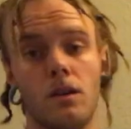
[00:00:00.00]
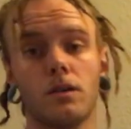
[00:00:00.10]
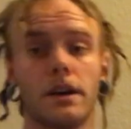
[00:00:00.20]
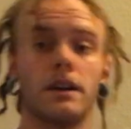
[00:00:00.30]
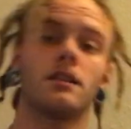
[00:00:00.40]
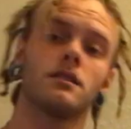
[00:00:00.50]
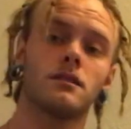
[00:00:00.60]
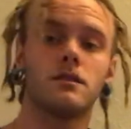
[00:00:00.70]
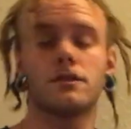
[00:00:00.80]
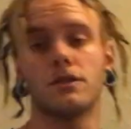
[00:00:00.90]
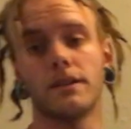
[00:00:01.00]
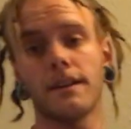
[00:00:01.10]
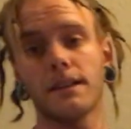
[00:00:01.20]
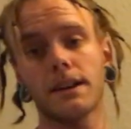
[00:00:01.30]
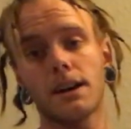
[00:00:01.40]
Okay, so now
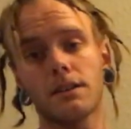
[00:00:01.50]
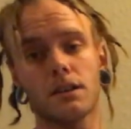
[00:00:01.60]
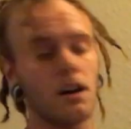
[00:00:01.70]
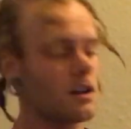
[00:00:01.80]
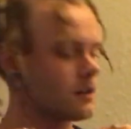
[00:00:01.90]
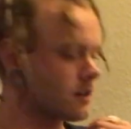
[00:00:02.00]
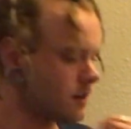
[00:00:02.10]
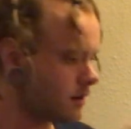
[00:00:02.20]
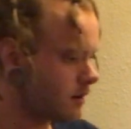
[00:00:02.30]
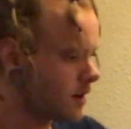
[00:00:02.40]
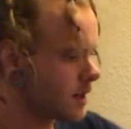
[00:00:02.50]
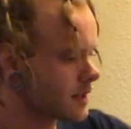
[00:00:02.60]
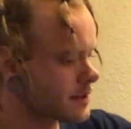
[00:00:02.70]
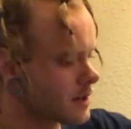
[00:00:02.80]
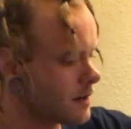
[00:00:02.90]
that I got the collar all
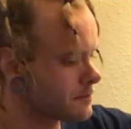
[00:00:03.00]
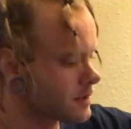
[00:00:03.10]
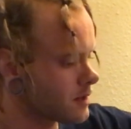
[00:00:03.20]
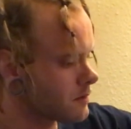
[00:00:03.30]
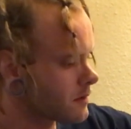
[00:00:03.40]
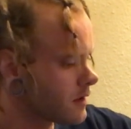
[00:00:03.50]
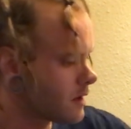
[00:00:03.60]
chopped up